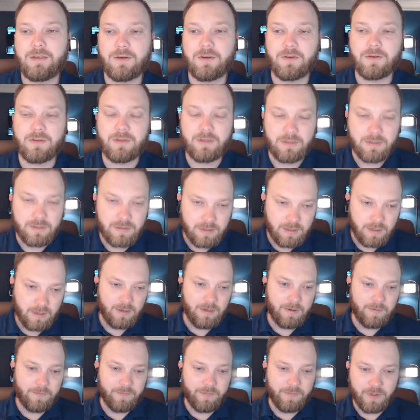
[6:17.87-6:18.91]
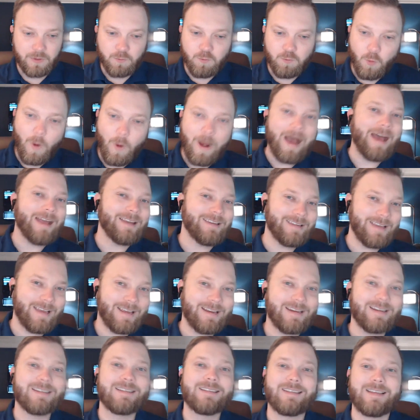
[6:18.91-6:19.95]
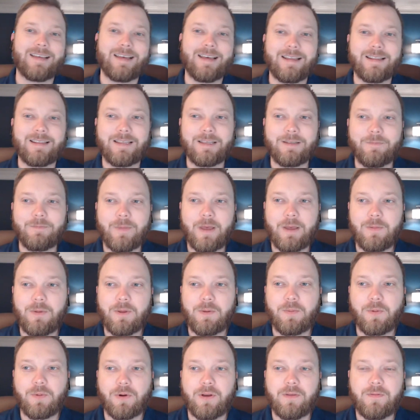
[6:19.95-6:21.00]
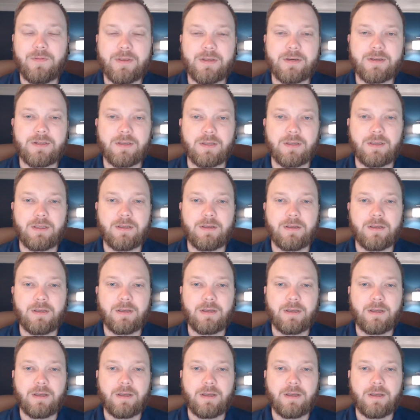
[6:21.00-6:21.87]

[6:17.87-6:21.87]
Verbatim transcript: So it's this wide data set that maybe previously